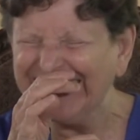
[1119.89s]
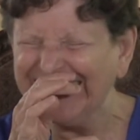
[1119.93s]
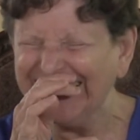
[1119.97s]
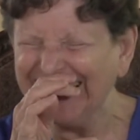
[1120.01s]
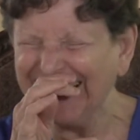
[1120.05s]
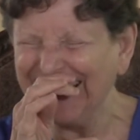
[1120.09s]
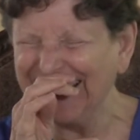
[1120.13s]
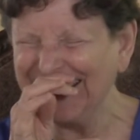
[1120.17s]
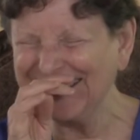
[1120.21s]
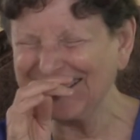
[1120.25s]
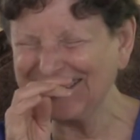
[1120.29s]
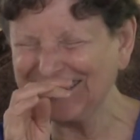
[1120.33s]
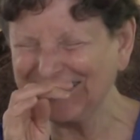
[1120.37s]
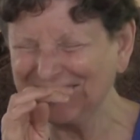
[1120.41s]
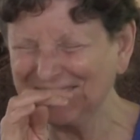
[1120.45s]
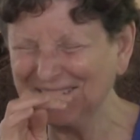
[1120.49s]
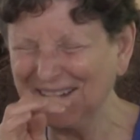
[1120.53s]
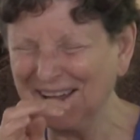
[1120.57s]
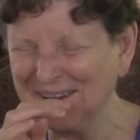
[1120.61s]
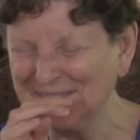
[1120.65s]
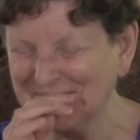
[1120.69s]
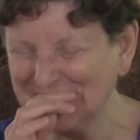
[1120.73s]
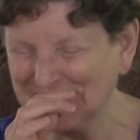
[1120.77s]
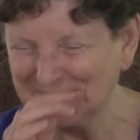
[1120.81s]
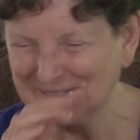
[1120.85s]

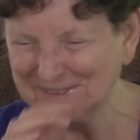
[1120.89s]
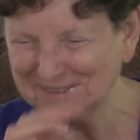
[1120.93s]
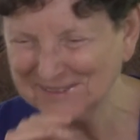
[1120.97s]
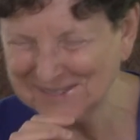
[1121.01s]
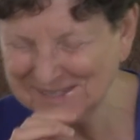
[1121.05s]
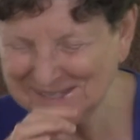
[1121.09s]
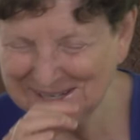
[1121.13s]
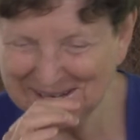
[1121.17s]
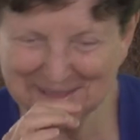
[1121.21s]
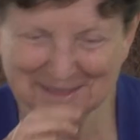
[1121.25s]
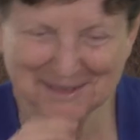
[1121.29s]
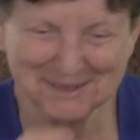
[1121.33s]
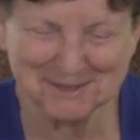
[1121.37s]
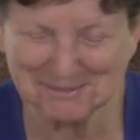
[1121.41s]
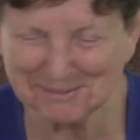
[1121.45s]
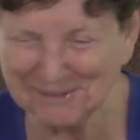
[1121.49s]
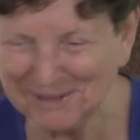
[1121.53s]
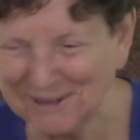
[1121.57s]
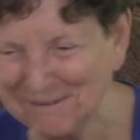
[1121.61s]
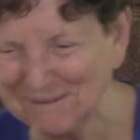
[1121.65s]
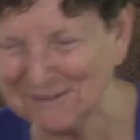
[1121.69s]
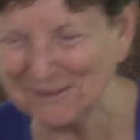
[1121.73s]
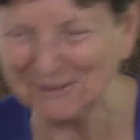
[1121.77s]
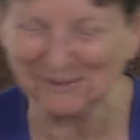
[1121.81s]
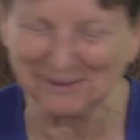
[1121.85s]
I shouldn't say this, but
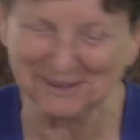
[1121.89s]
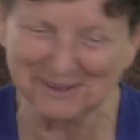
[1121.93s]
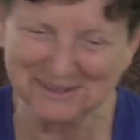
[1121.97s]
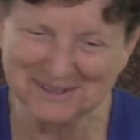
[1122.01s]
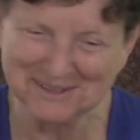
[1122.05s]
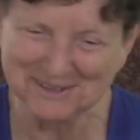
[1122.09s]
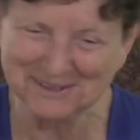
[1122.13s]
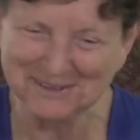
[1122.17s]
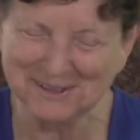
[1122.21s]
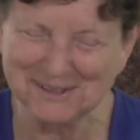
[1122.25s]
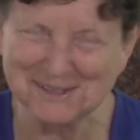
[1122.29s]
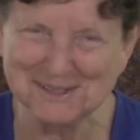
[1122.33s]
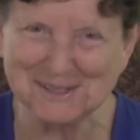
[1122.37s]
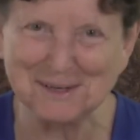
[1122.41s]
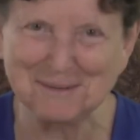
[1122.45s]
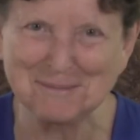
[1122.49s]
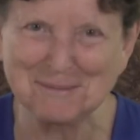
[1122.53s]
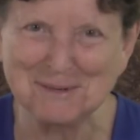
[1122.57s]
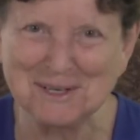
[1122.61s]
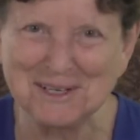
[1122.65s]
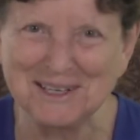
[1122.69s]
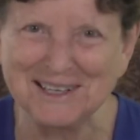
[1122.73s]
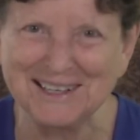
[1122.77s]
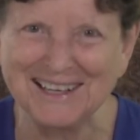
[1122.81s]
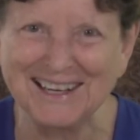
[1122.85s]
I'm going to because I'm
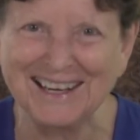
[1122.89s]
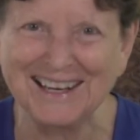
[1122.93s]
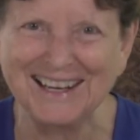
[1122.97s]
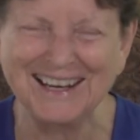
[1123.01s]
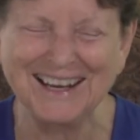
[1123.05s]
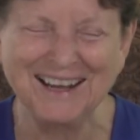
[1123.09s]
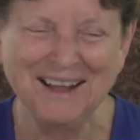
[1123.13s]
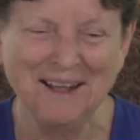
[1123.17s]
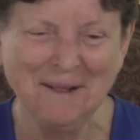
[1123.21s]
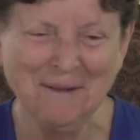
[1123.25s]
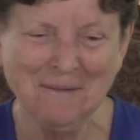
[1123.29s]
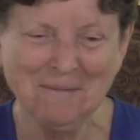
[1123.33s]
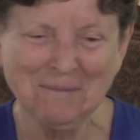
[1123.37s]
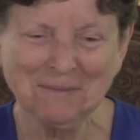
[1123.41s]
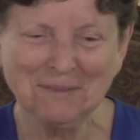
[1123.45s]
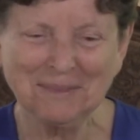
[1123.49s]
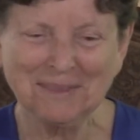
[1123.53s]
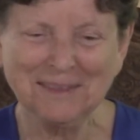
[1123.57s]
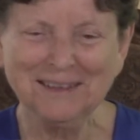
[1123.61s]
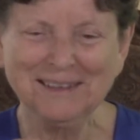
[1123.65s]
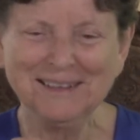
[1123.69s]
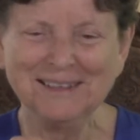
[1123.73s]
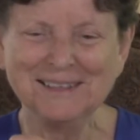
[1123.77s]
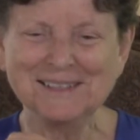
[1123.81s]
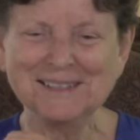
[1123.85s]
cheeky.
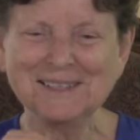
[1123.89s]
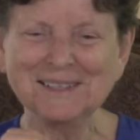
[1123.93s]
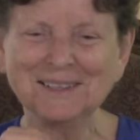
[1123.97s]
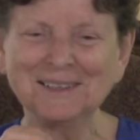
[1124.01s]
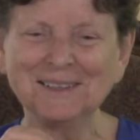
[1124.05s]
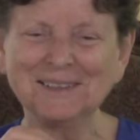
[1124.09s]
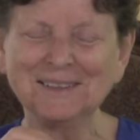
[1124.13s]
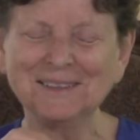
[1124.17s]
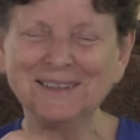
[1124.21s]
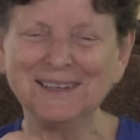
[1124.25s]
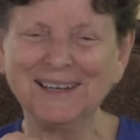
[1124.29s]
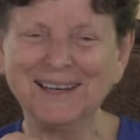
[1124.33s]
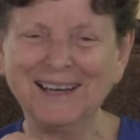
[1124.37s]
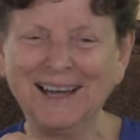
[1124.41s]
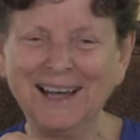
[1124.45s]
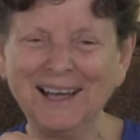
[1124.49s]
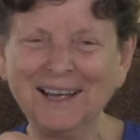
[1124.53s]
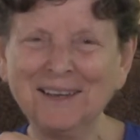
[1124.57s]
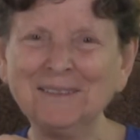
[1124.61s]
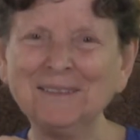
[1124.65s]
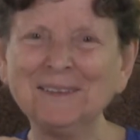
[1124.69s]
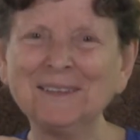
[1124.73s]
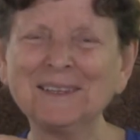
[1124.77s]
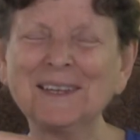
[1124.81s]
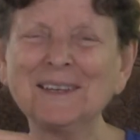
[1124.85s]
So I
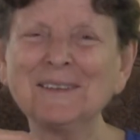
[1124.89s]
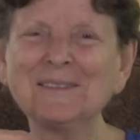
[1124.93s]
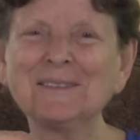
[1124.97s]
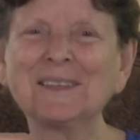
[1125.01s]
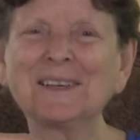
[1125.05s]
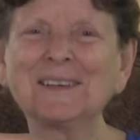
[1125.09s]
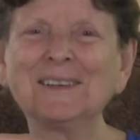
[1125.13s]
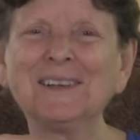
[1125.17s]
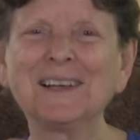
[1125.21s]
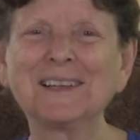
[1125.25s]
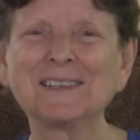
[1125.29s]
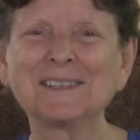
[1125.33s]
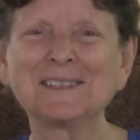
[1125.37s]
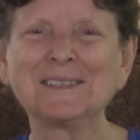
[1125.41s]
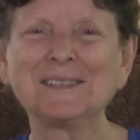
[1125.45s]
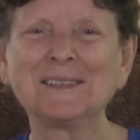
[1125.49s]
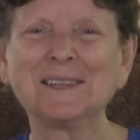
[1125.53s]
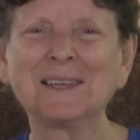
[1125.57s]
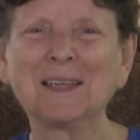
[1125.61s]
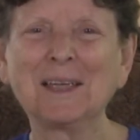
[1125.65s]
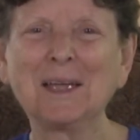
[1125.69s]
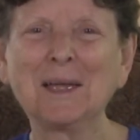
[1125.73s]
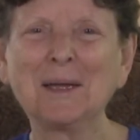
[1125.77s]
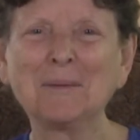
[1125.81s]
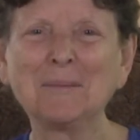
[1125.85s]
would give the class to the
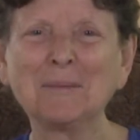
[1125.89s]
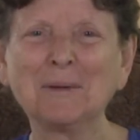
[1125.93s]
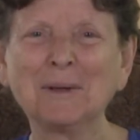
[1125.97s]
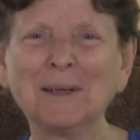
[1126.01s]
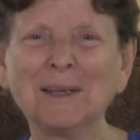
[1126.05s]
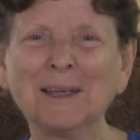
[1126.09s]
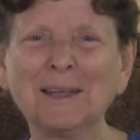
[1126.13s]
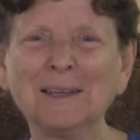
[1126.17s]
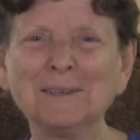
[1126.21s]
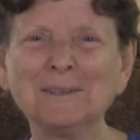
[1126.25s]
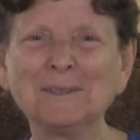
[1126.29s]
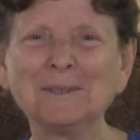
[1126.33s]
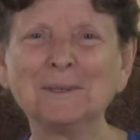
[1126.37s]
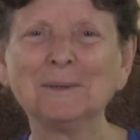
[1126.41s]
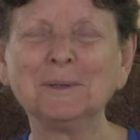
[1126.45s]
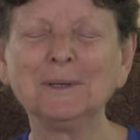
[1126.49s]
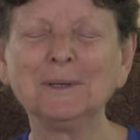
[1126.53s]
camera and to a